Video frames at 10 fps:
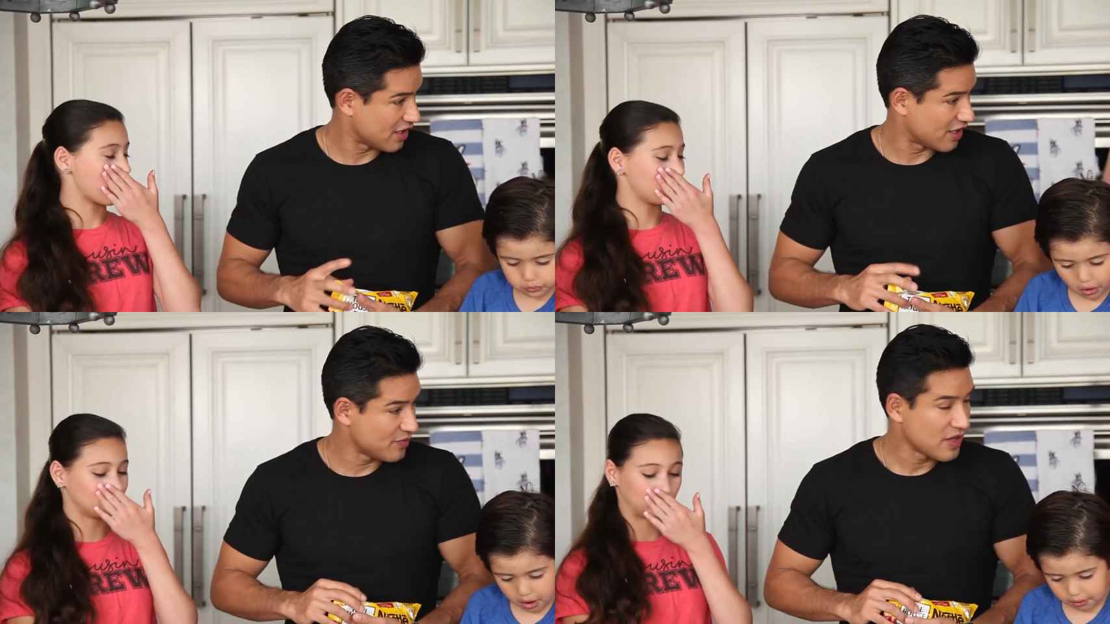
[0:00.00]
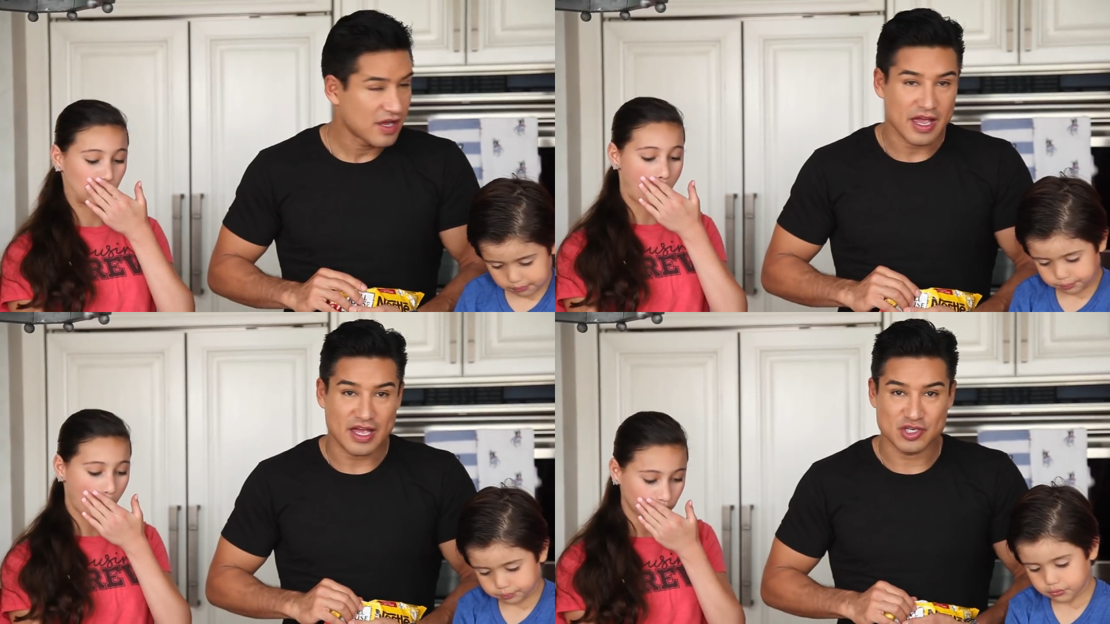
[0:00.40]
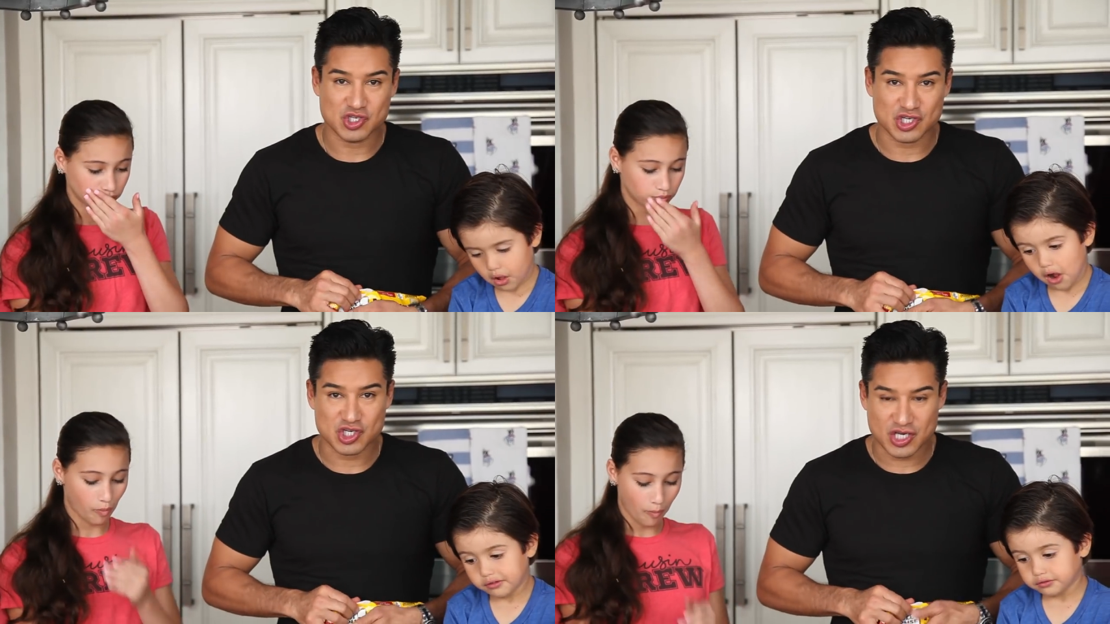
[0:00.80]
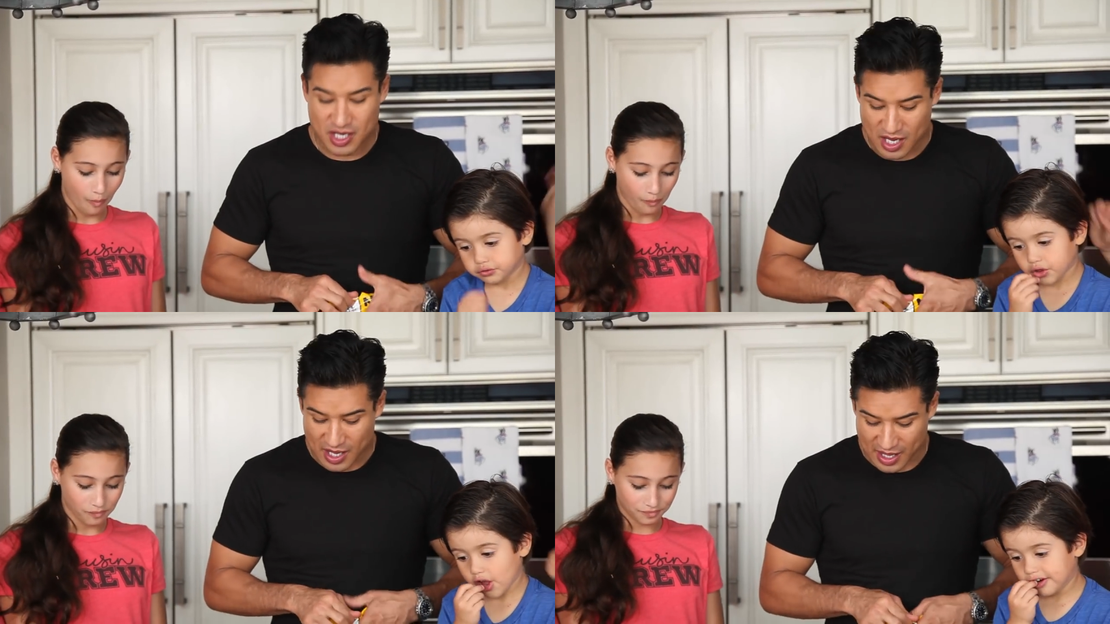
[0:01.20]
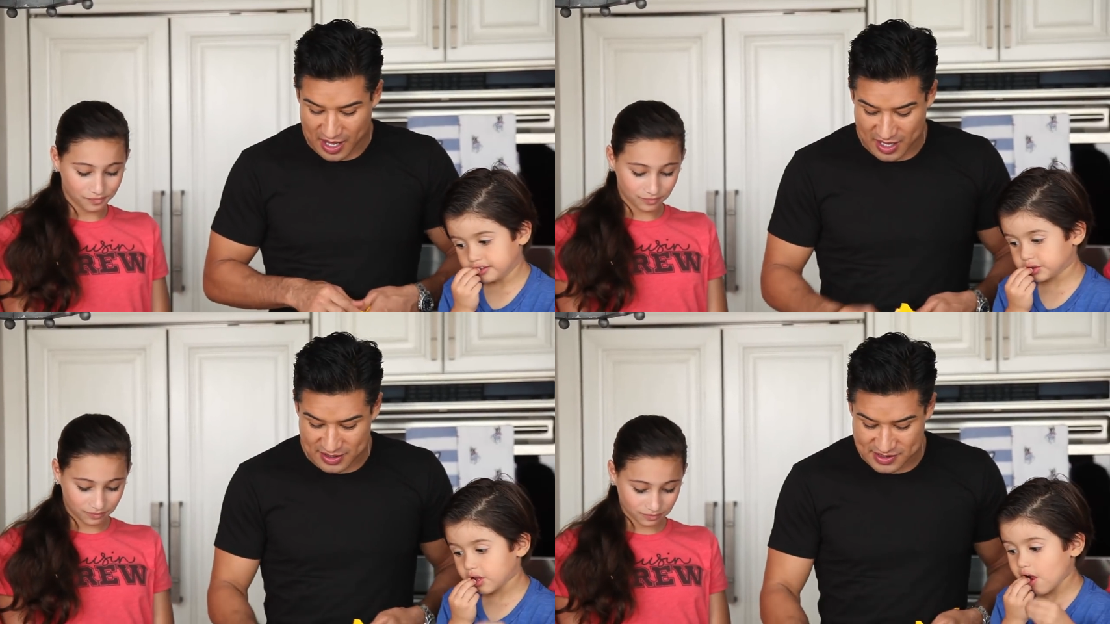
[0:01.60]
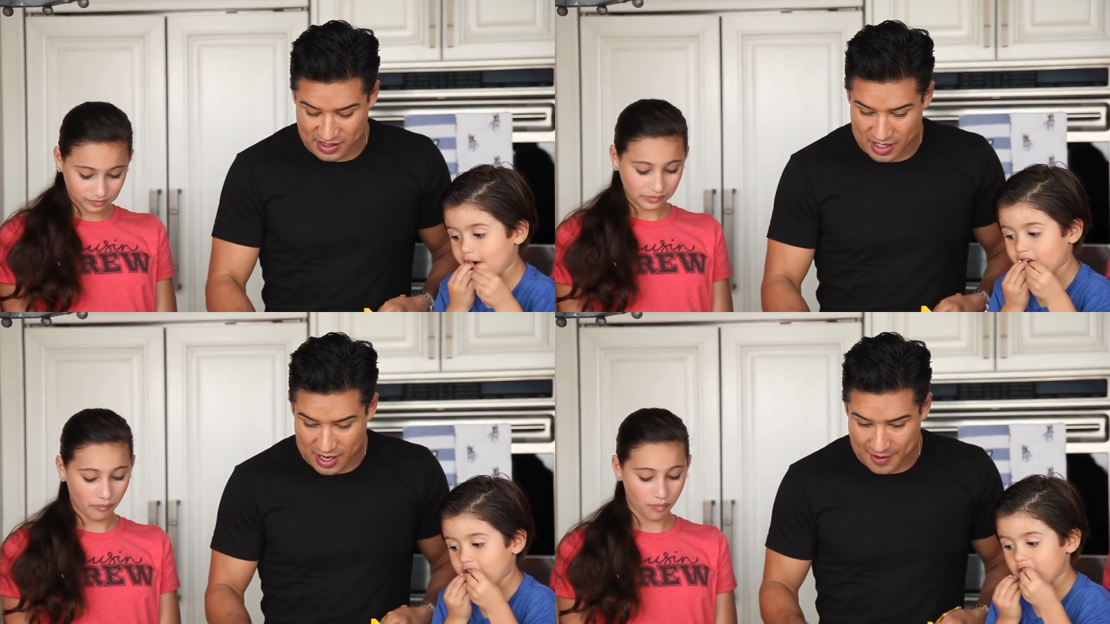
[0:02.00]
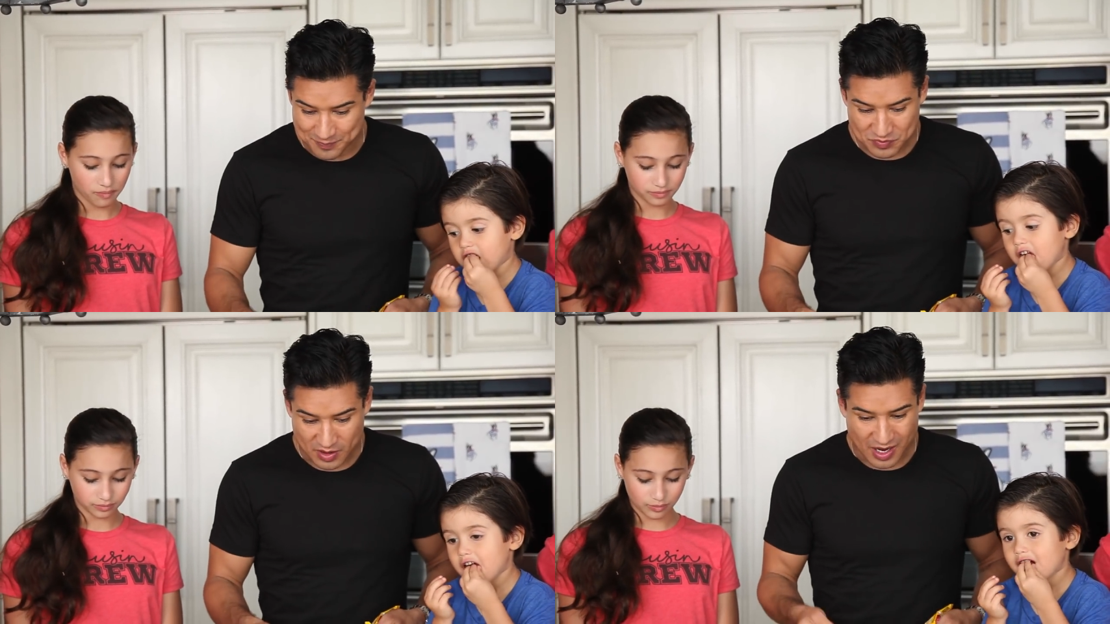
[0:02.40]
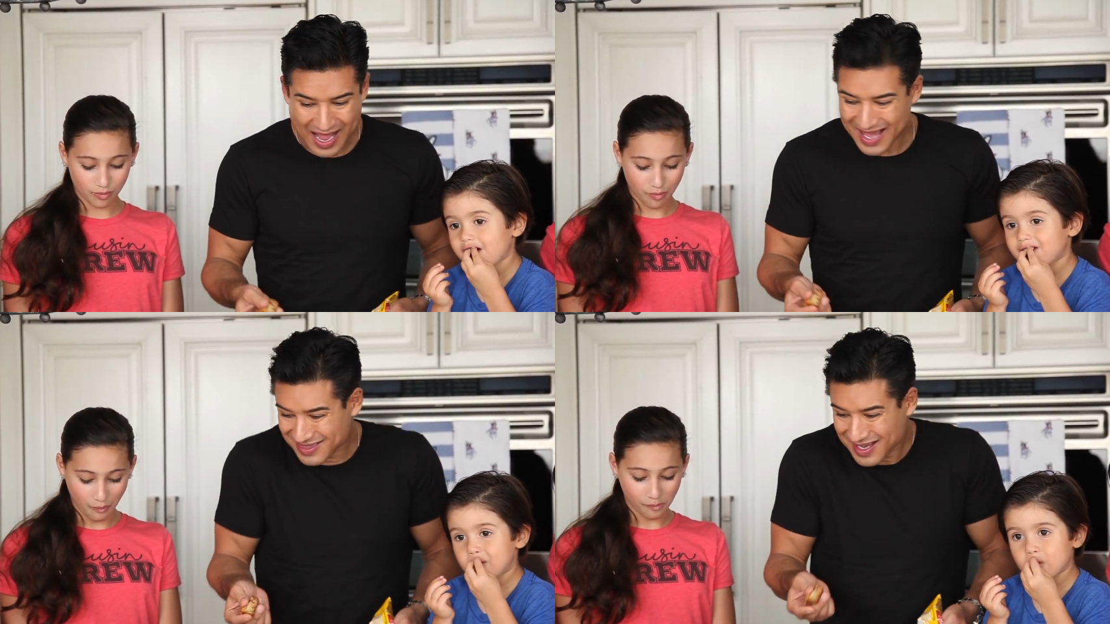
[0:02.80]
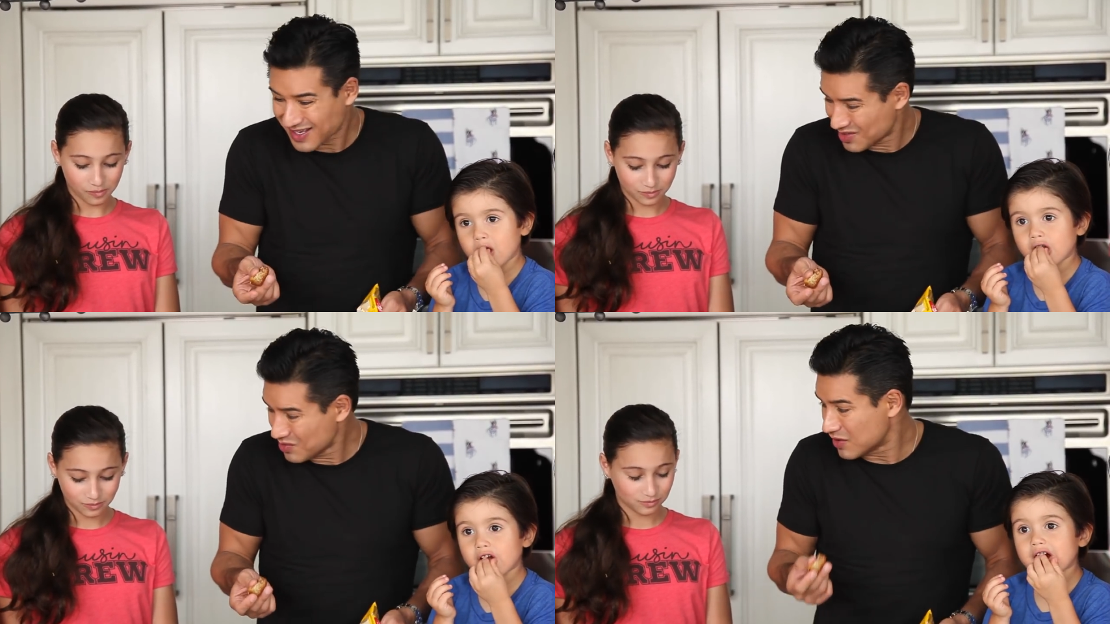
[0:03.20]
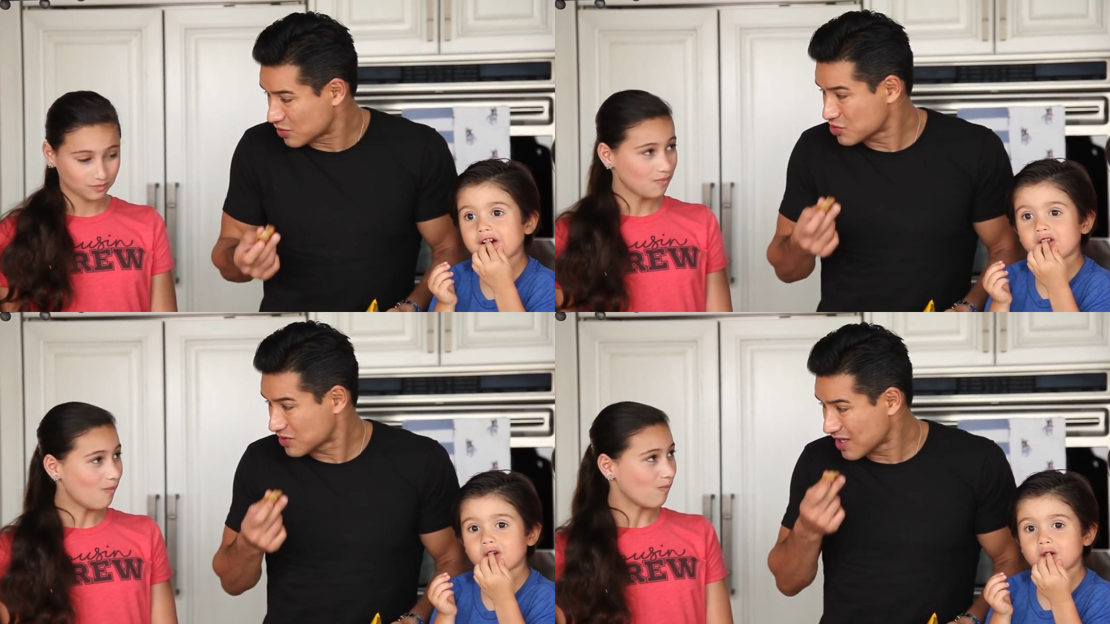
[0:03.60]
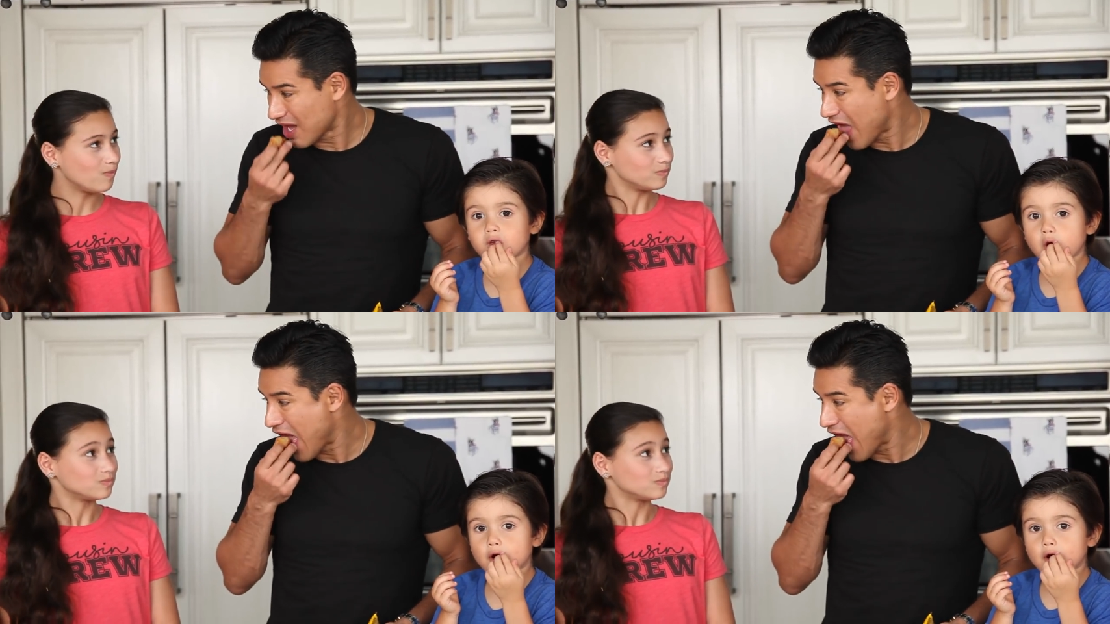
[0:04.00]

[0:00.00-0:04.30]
Speaker 1: uh, and Gigi. And uh, I think I can do it, don't you think?